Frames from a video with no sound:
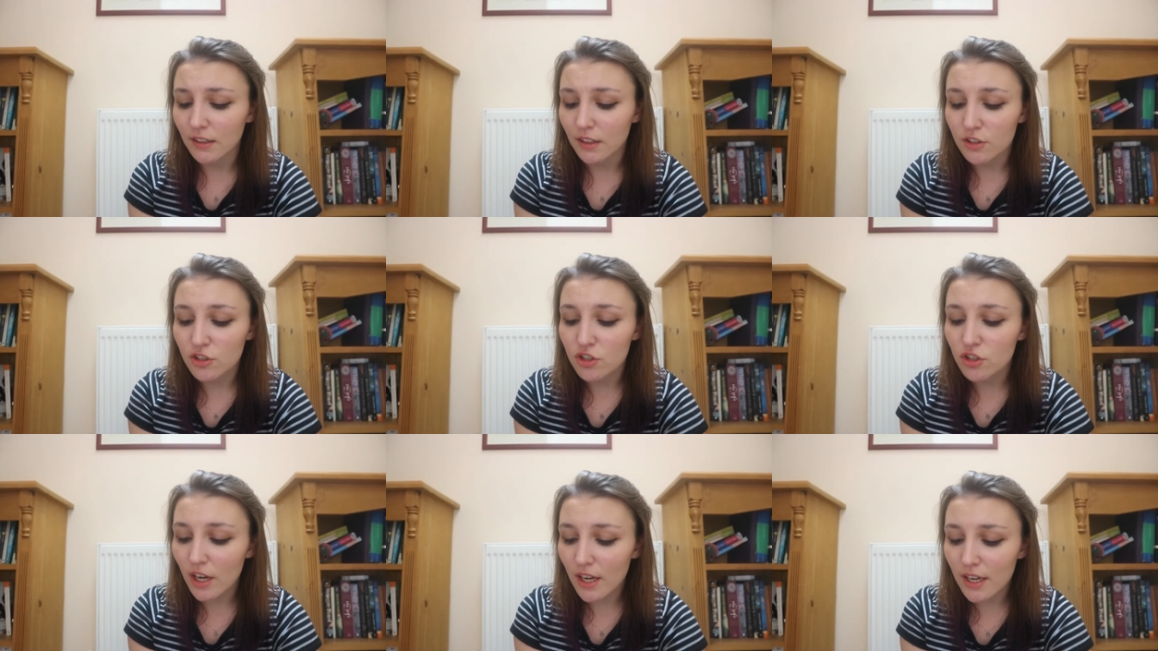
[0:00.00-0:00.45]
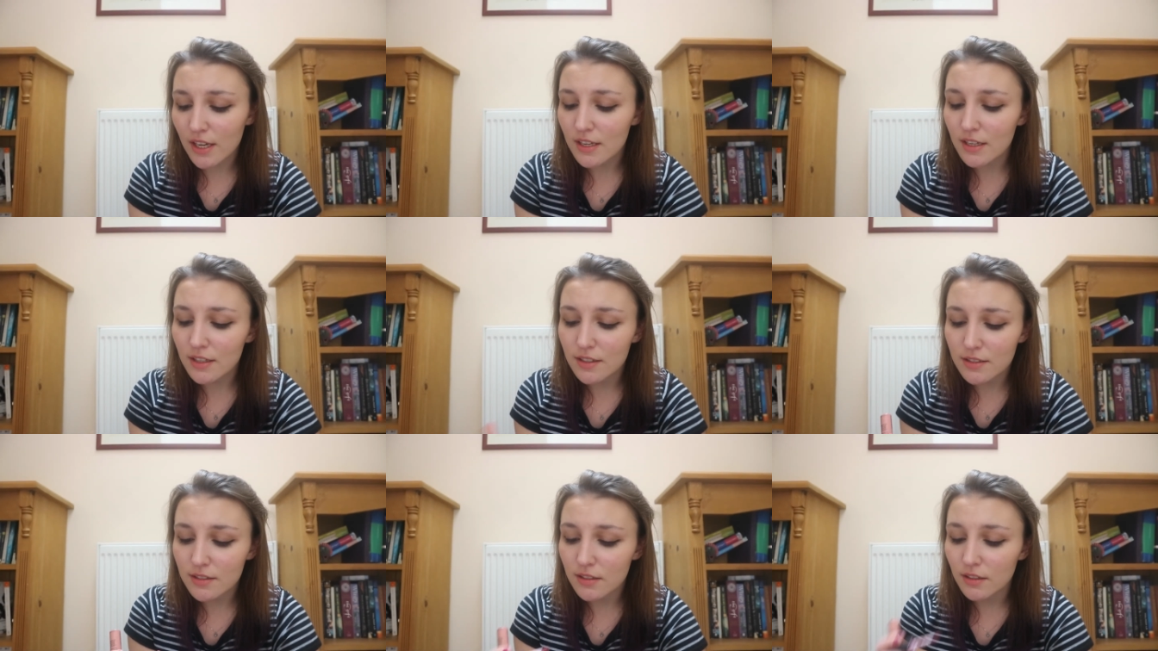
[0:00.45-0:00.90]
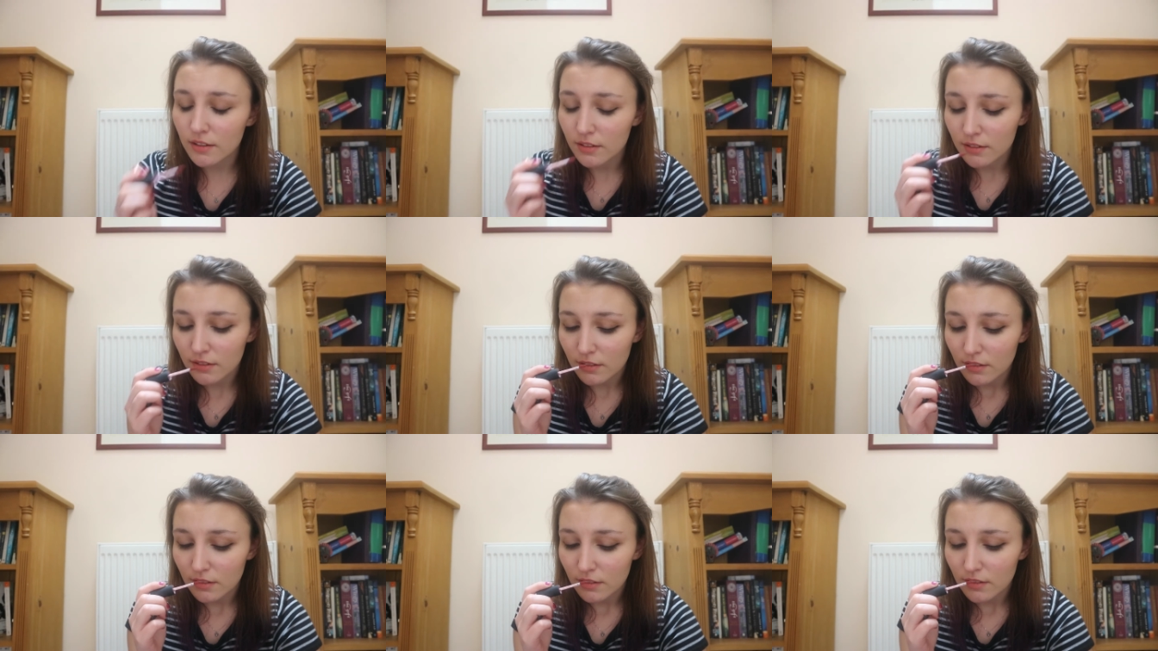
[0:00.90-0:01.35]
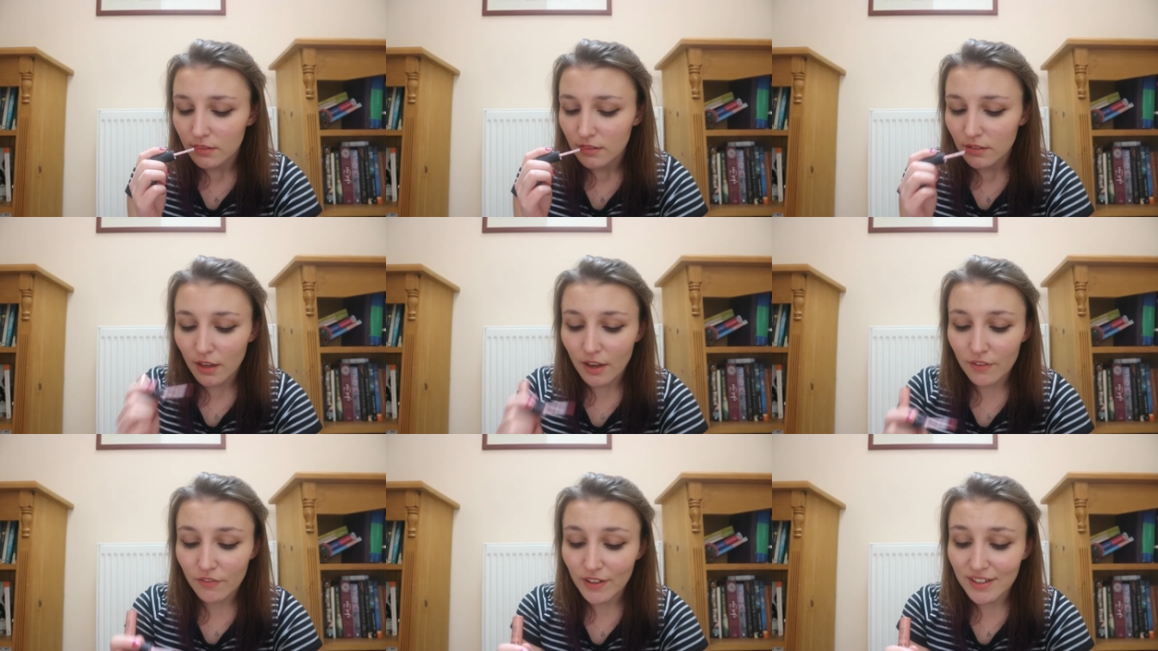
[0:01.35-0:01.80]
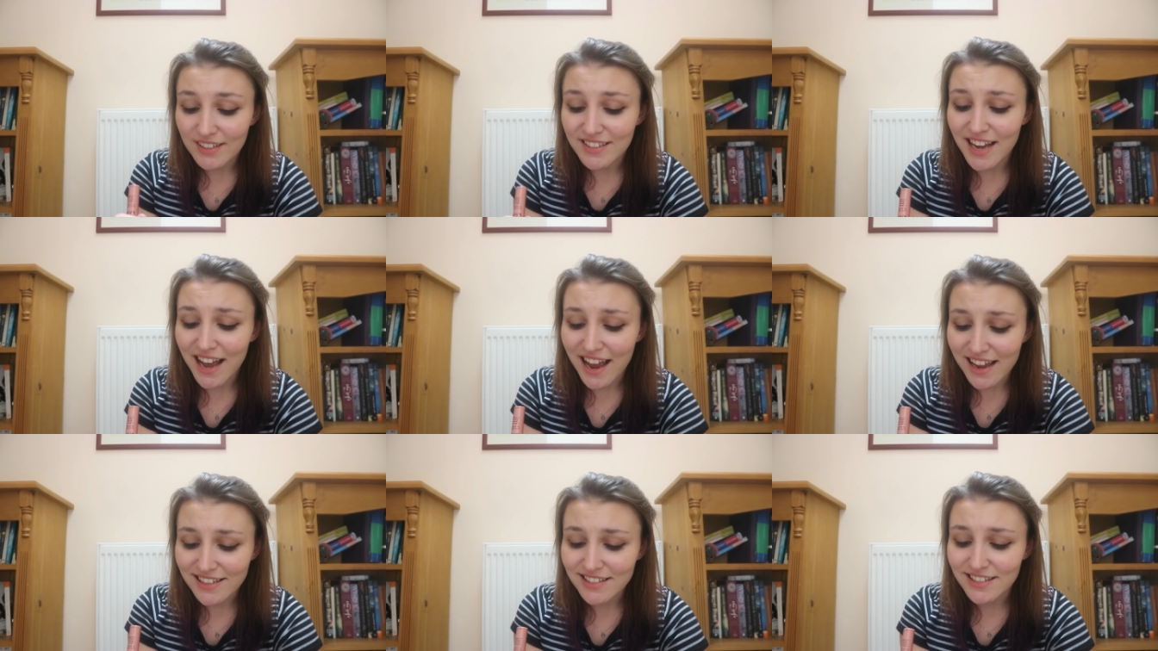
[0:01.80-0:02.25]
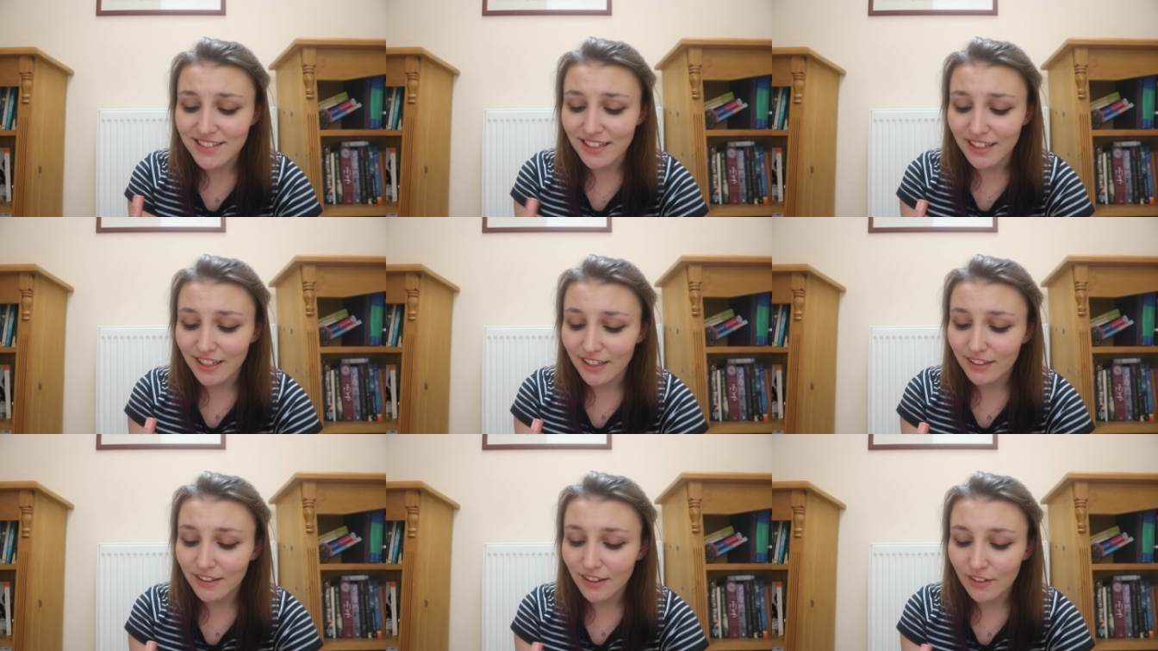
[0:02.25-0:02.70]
The shades are fantastic.